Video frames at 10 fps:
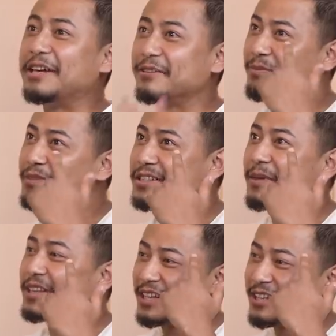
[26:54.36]
In
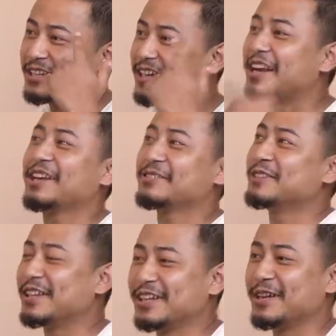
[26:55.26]
rapper's mentality, I like
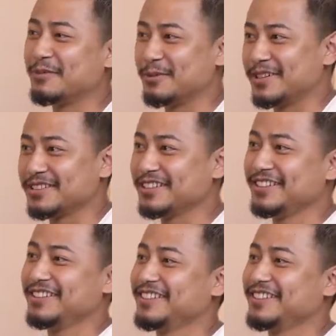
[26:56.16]
to think that I'm the best.